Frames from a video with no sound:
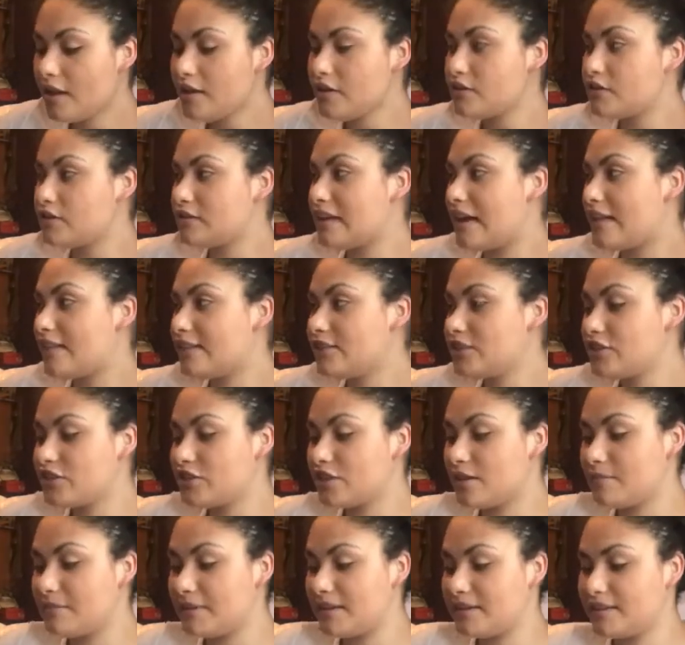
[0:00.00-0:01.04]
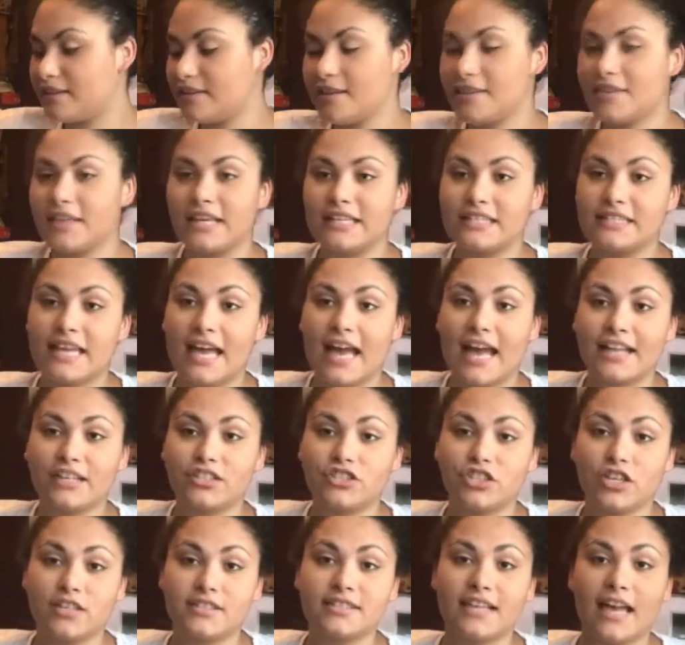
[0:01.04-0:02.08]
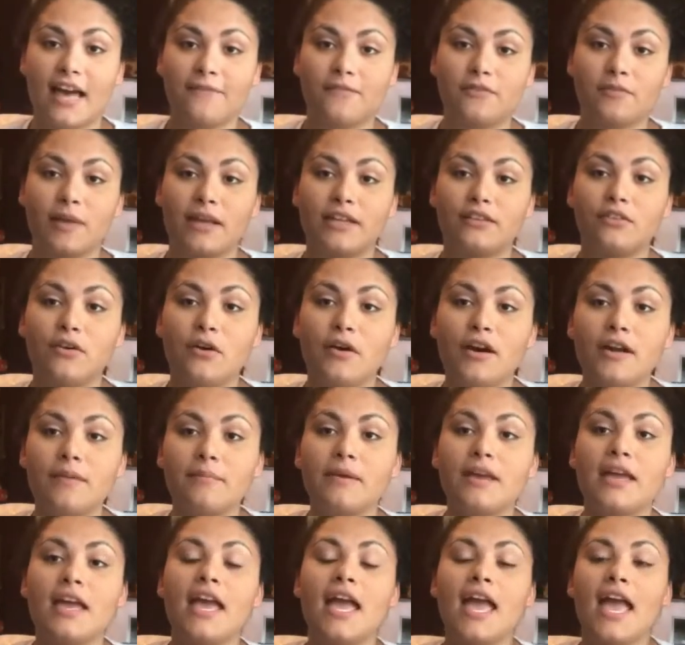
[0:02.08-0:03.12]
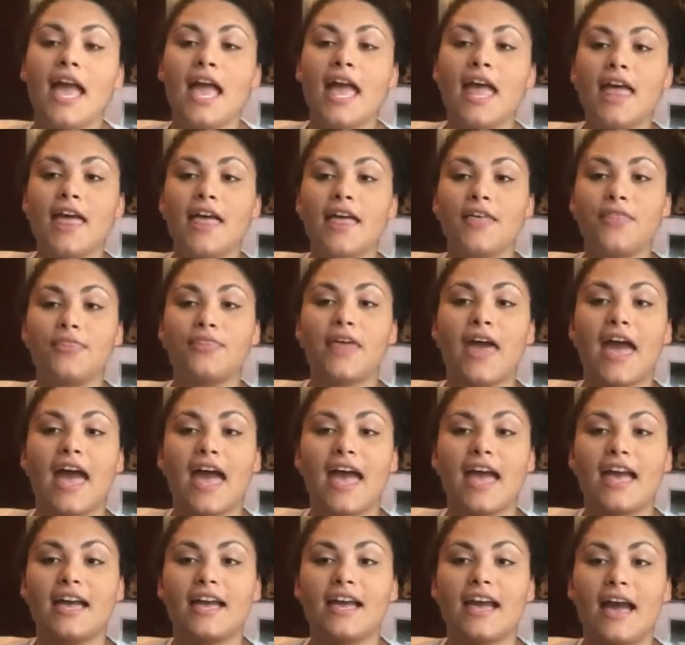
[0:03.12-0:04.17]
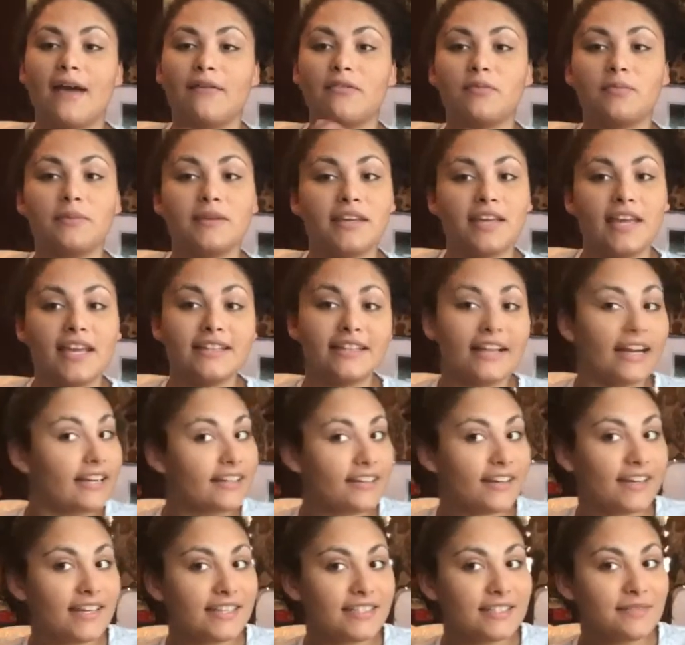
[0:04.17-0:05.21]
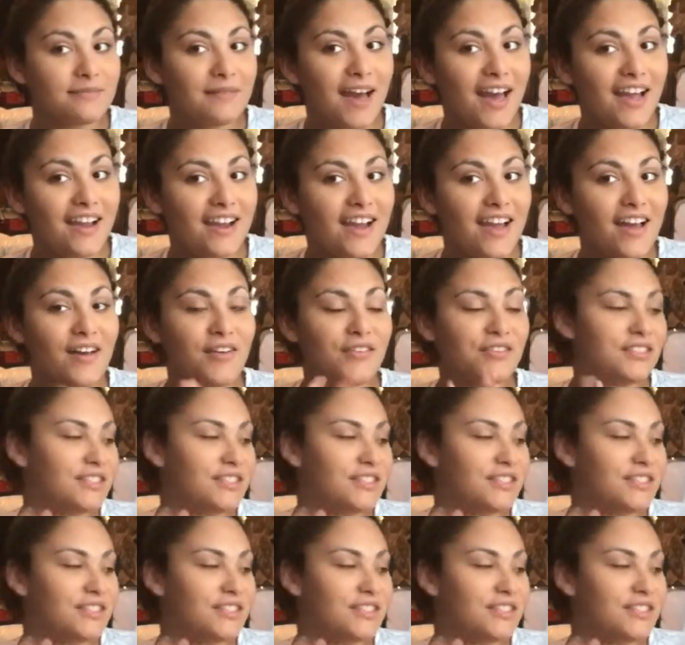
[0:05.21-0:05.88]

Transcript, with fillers: So now let's just jump into the things that I just got from my dorm that I will be decorating tomorrow.